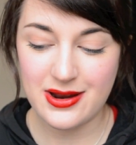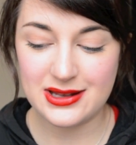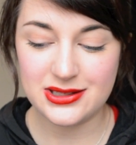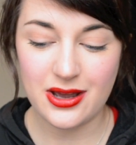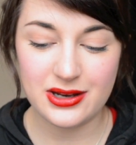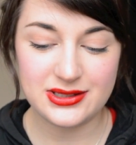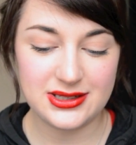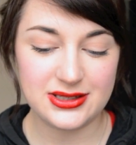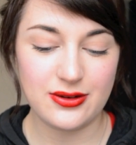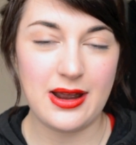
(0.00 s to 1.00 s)
it's hard to
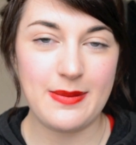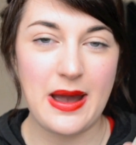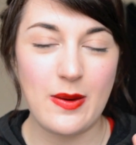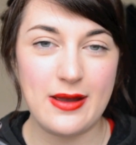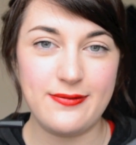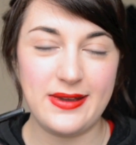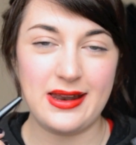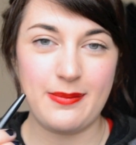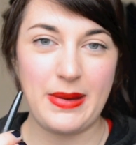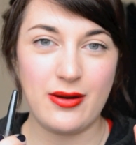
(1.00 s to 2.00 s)
describe how I
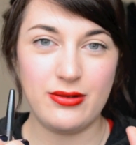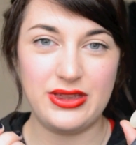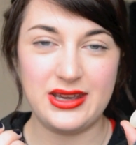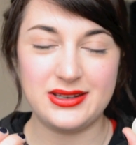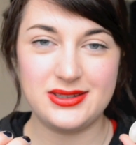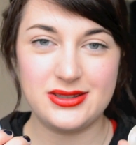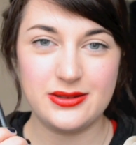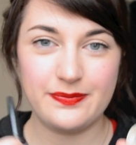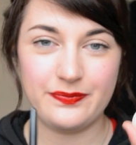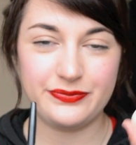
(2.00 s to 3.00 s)
feel about this
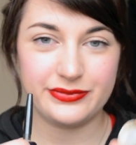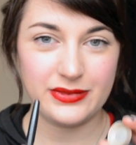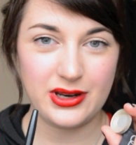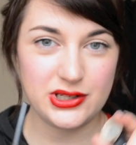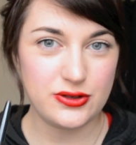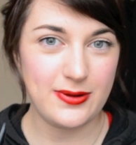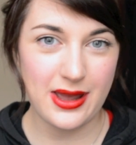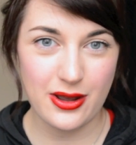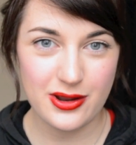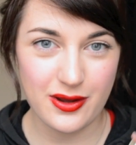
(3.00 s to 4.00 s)

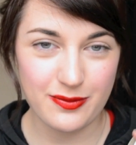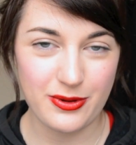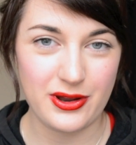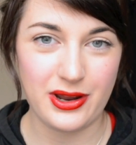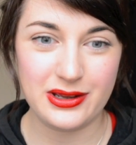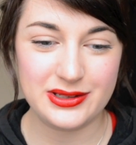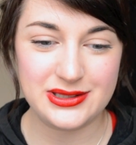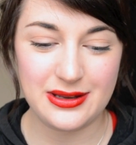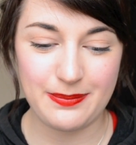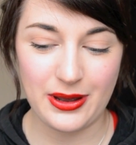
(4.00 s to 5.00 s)
trio of
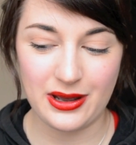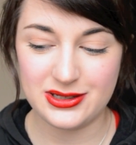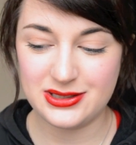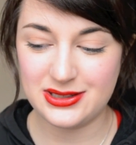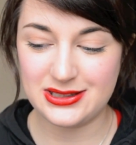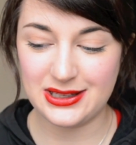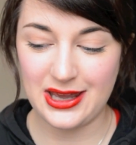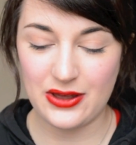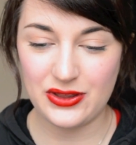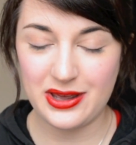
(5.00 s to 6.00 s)
products, but
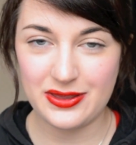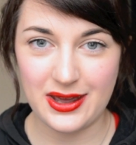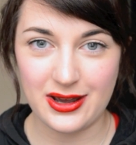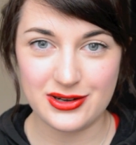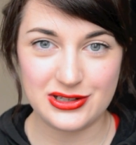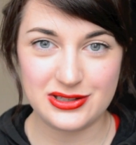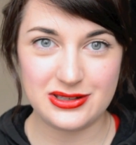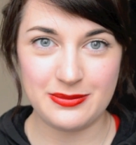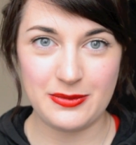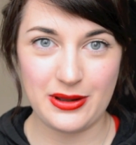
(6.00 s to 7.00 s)
together they are just
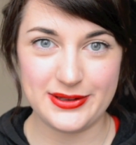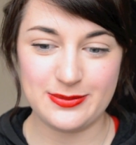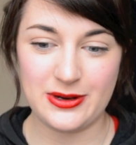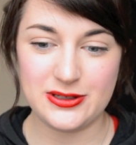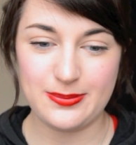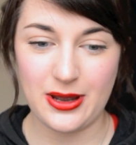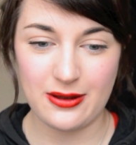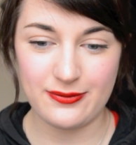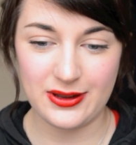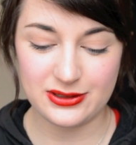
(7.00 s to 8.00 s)
the world's most
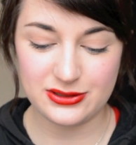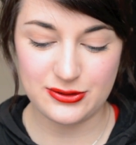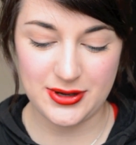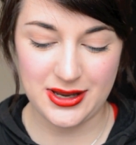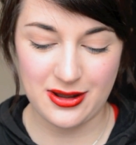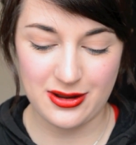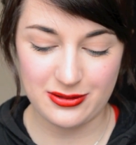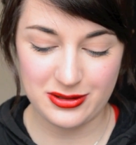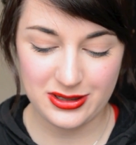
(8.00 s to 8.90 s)
perfect trio